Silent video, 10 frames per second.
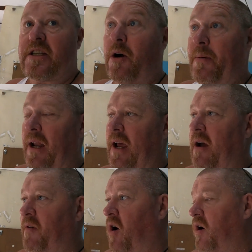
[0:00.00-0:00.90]
so I'll be able to
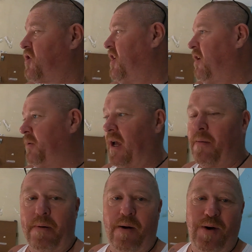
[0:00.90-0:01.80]
have a hot shower
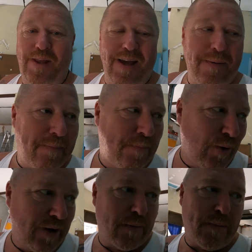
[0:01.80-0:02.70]
without
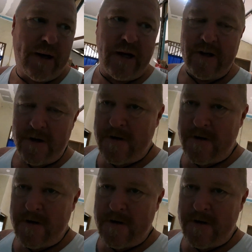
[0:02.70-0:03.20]
boiling a bucket.